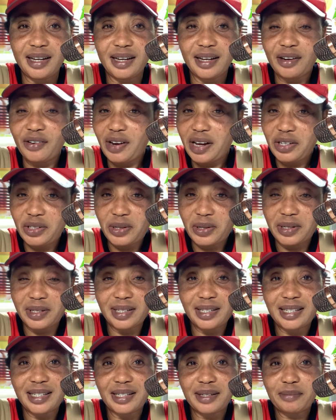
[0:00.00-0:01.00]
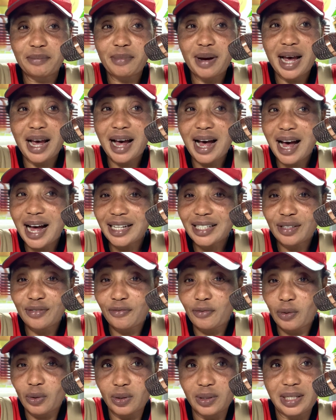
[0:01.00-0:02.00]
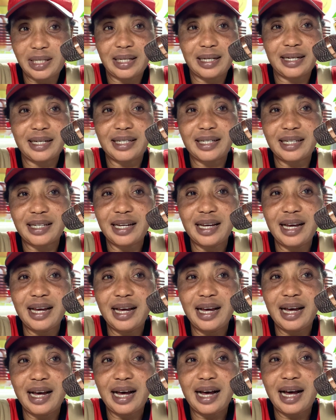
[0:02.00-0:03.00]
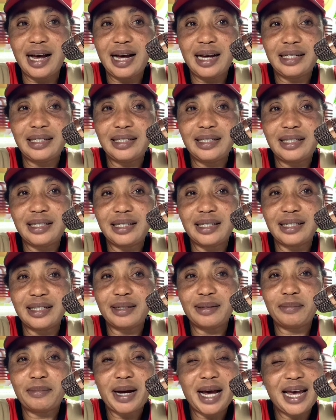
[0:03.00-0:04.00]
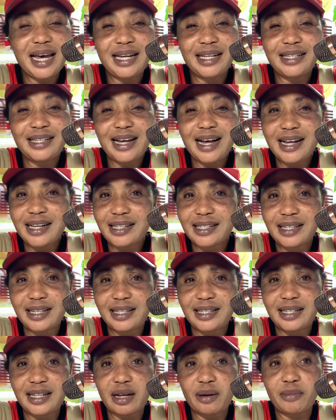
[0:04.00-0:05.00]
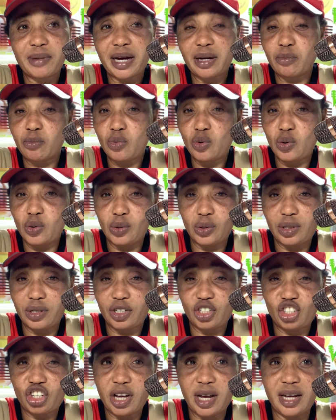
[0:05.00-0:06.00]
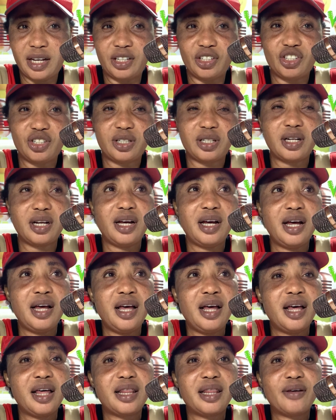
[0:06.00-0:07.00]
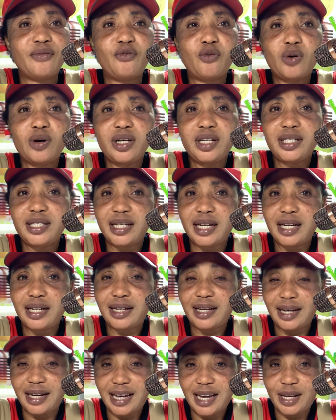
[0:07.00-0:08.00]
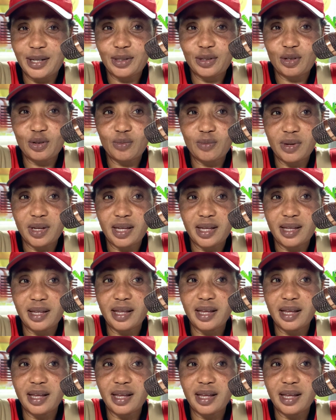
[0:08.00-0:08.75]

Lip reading: Creations, my heart fluttered and my entire system and mood changed. The voice said again to me,